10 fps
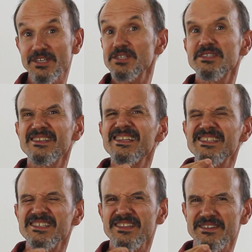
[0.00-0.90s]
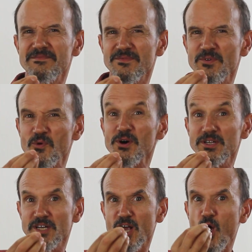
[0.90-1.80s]
Just listen to the
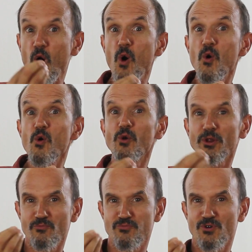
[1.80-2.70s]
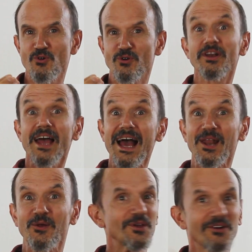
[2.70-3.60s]
words, a cold and broken
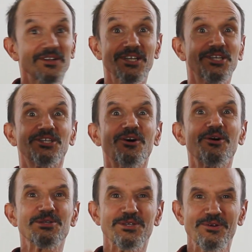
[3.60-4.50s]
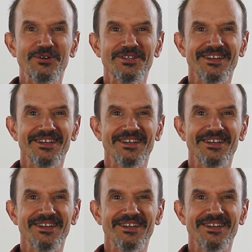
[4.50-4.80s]
Hallelujah. It shocks you.